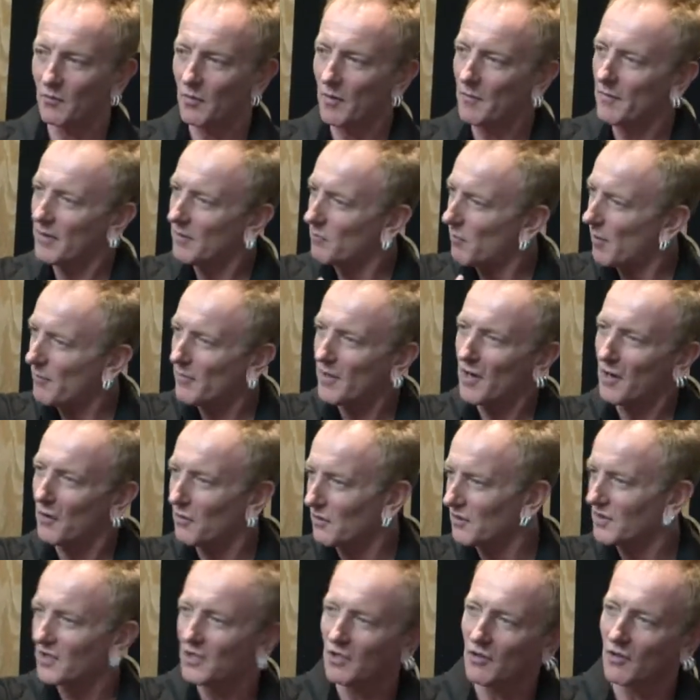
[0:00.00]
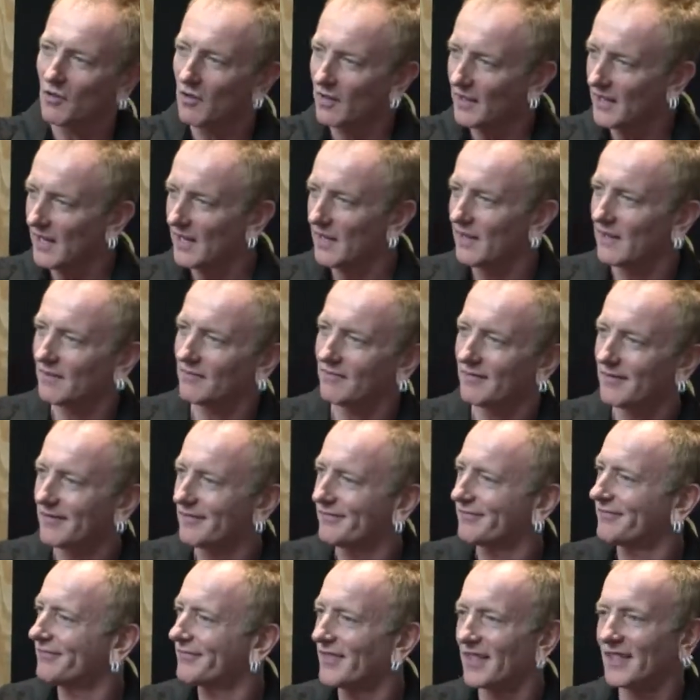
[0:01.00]
When we go on tour, I
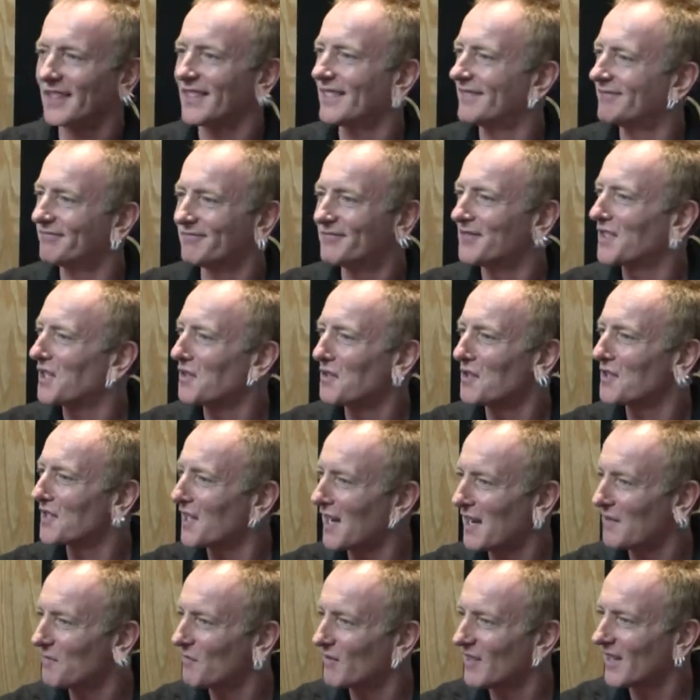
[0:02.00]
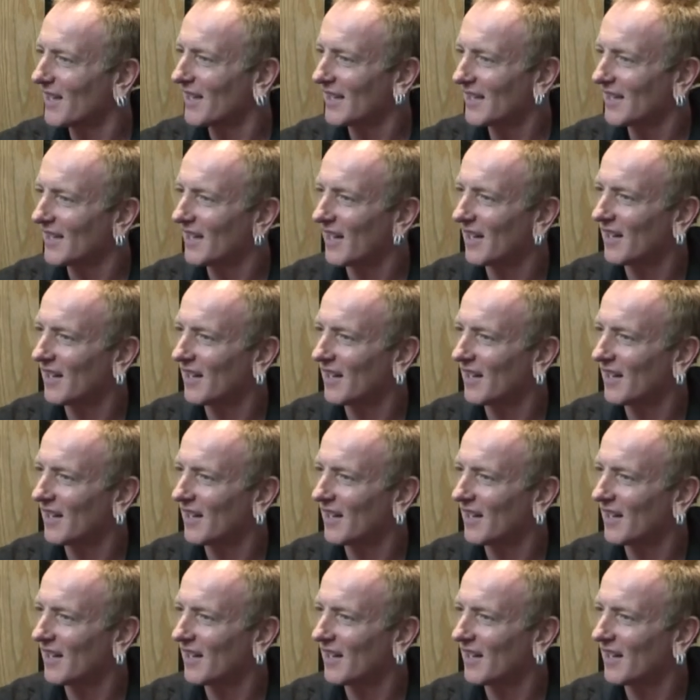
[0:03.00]
do the same thing. You know.